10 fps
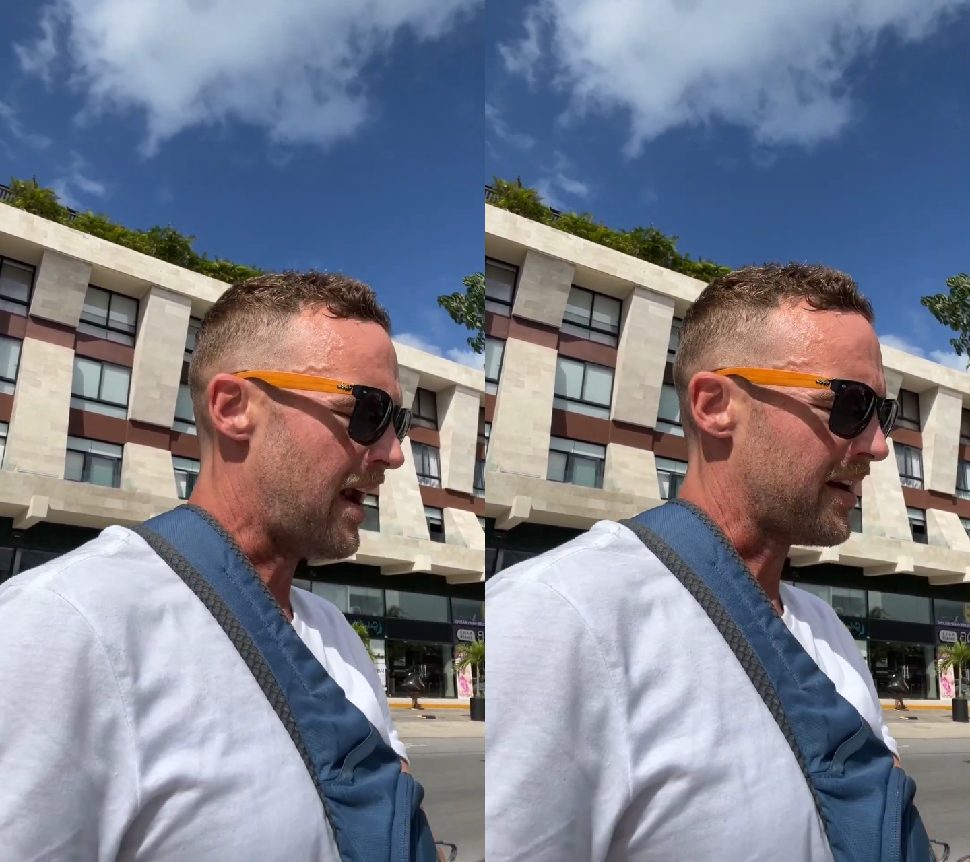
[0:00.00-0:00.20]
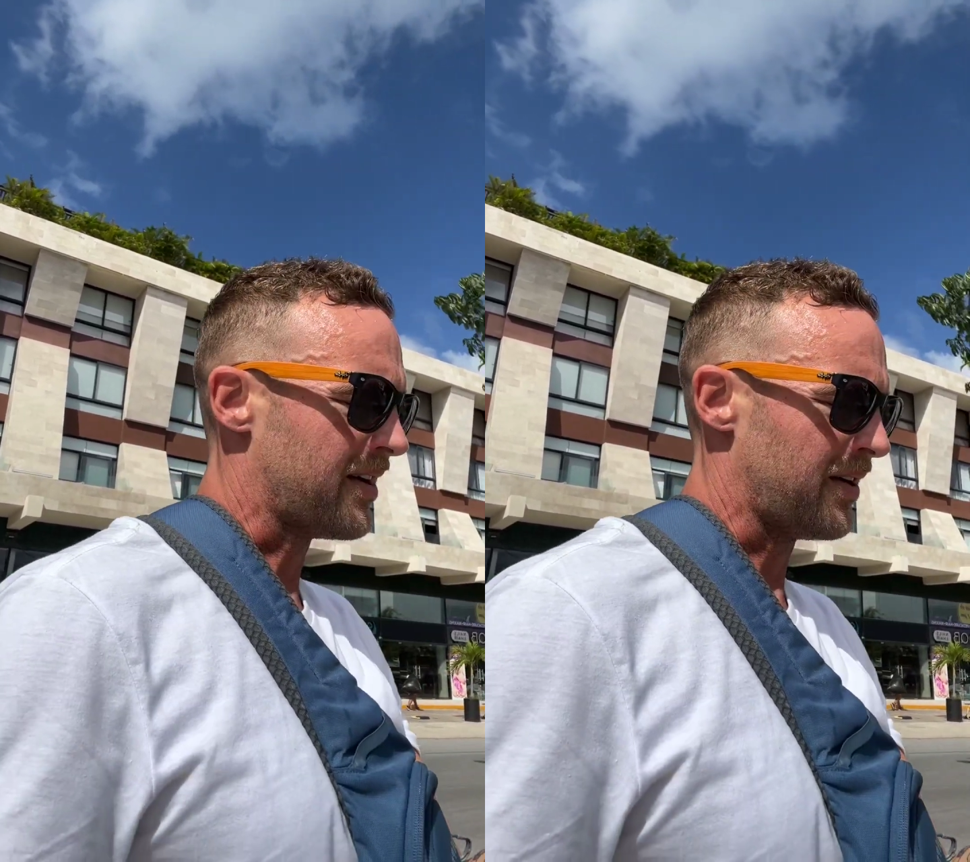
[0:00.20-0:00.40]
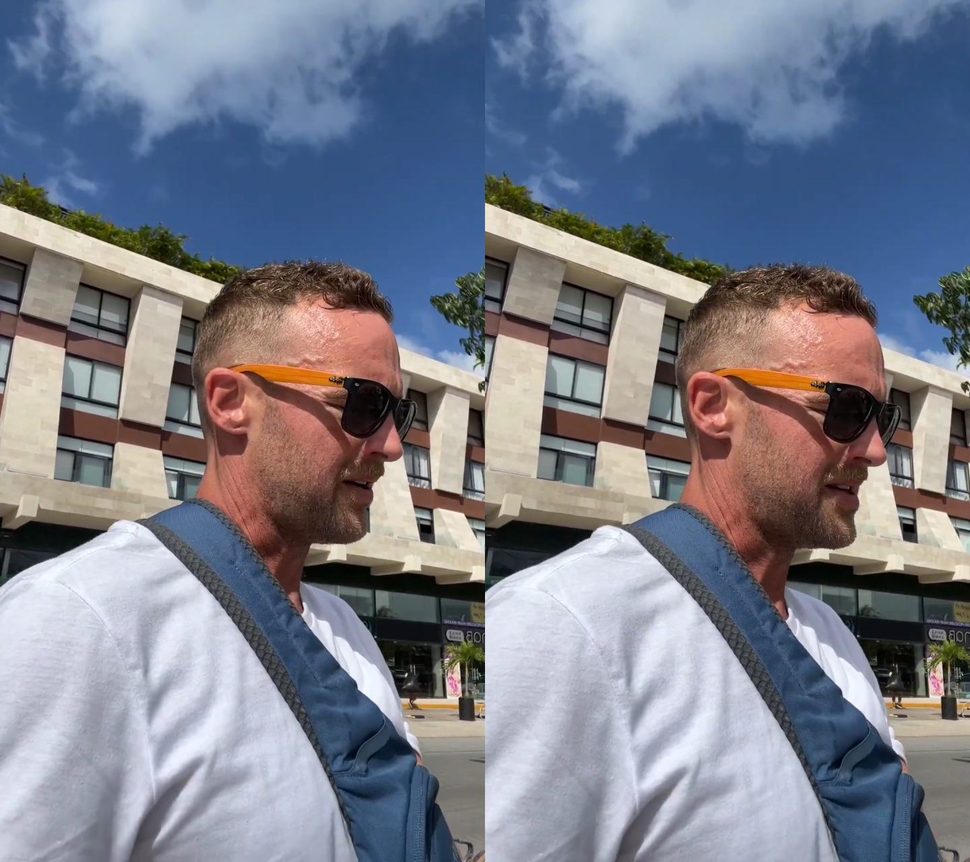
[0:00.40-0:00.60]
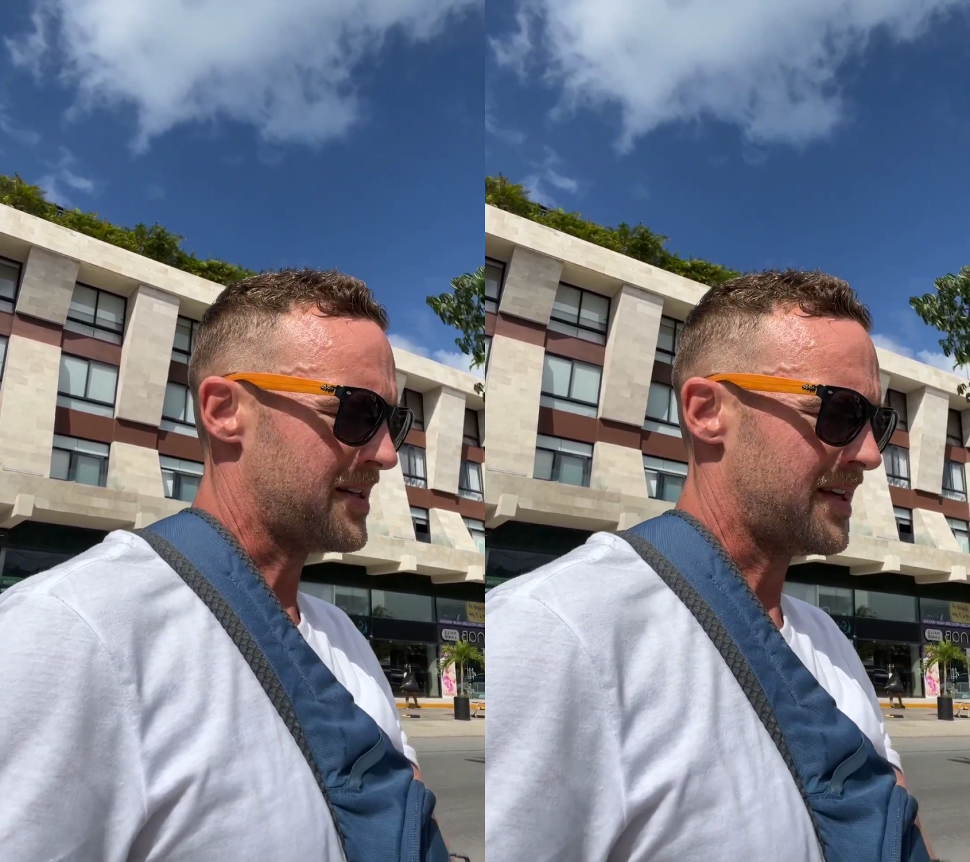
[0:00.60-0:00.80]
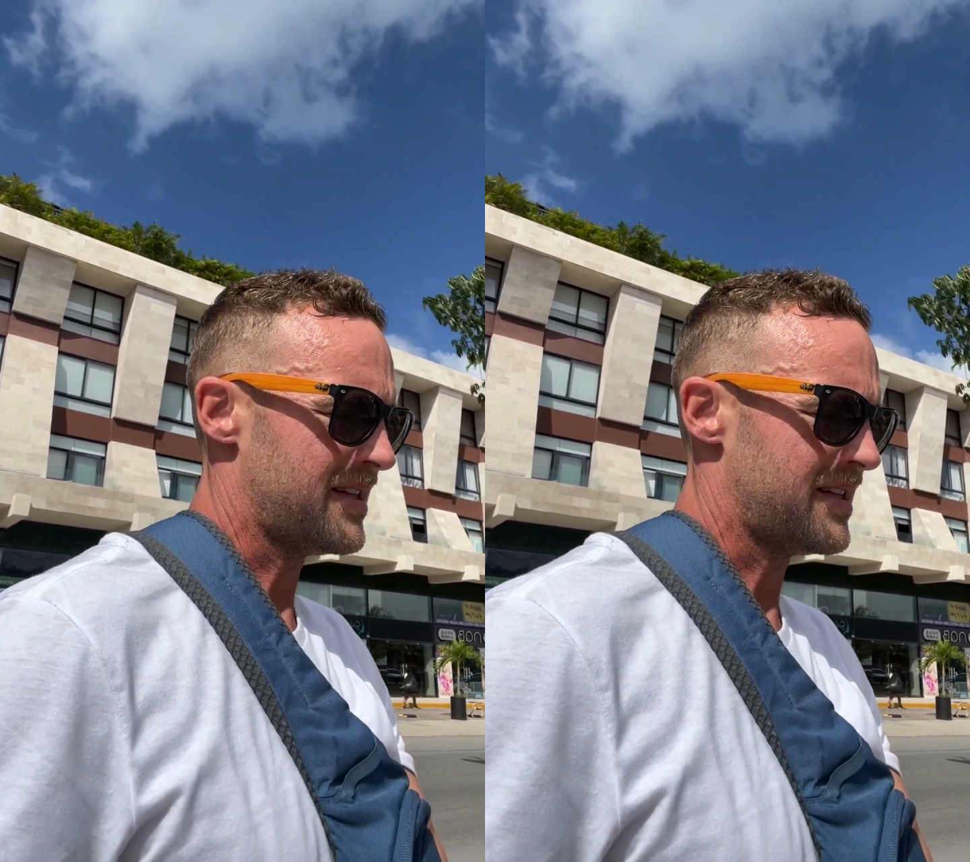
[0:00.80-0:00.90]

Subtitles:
a curse.